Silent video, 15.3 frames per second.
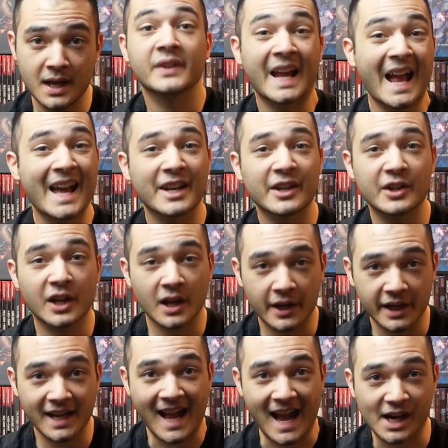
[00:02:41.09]
They added a
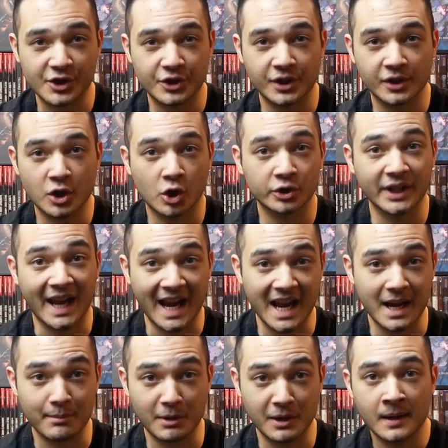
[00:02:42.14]
cunning action called
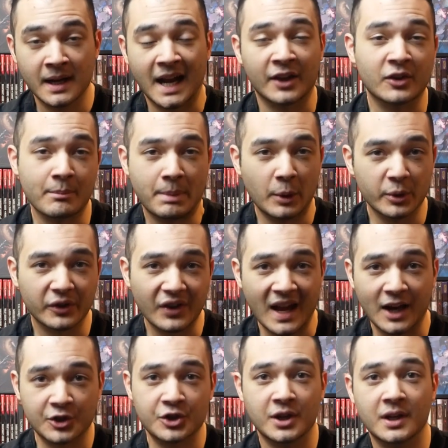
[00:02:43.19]
Aim. As a bonus
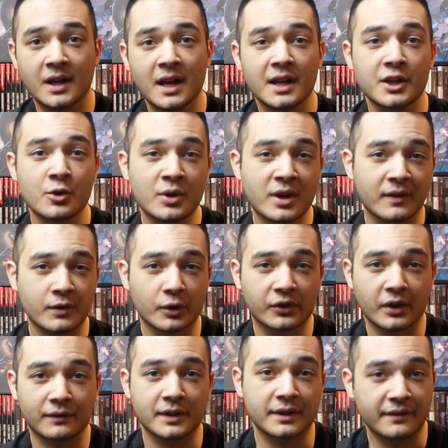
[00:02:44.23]
action, you give
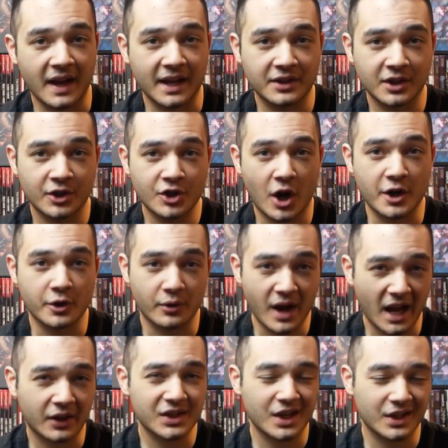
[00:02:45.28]
yourself advantage on your
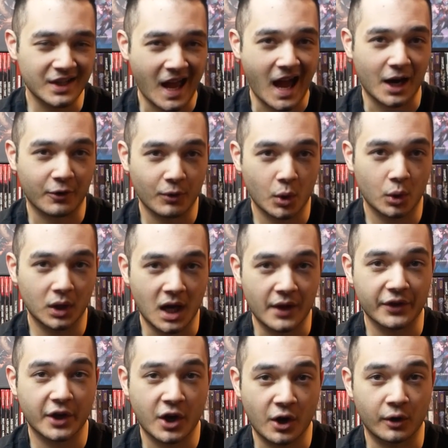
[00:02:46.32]
next attack roll
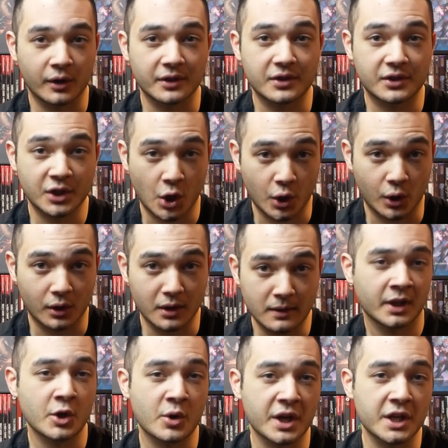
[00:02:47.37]
on the current turn.
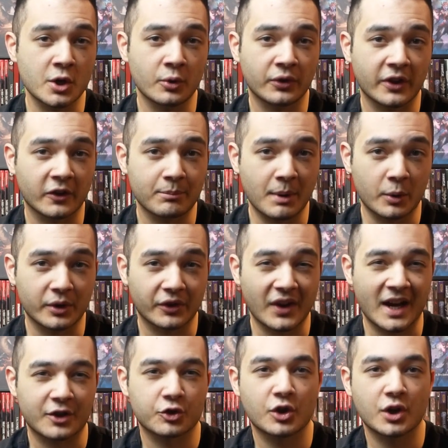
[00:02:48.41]
You can use this bonus
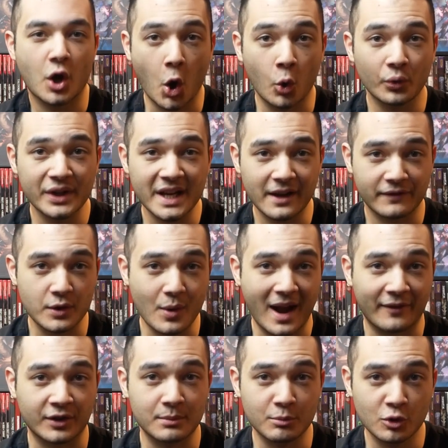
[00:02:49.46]
action only if you
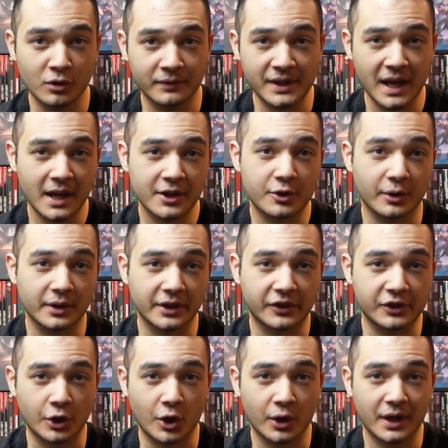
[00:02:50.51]
haven't moved during this
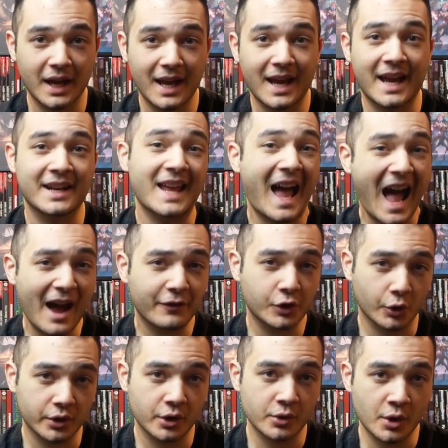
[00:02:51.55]
turn, and
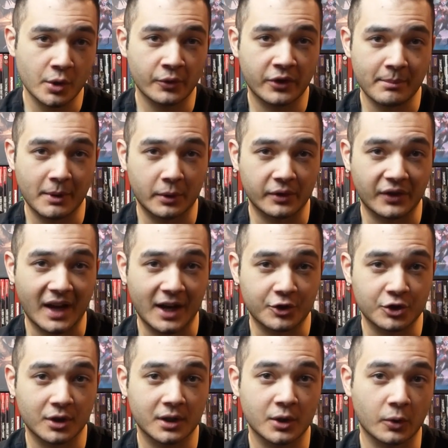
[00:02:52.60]
after you use the bonus
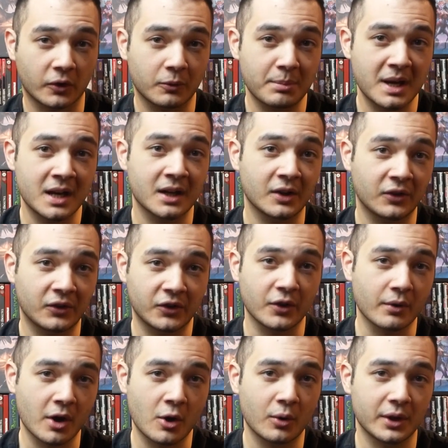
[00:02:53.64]
action, your speed is
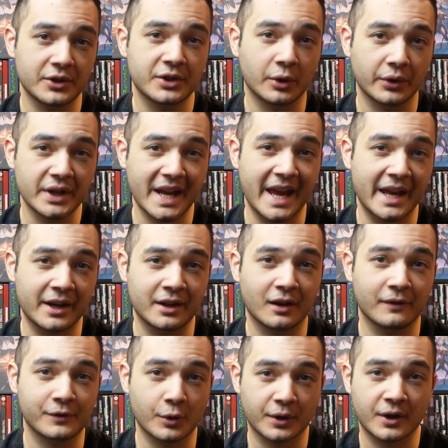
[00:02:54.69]
0 until the end
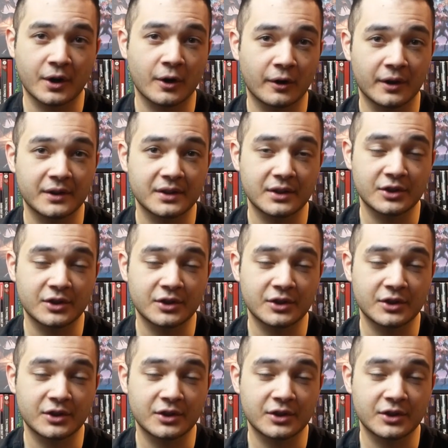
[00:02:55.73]
of your current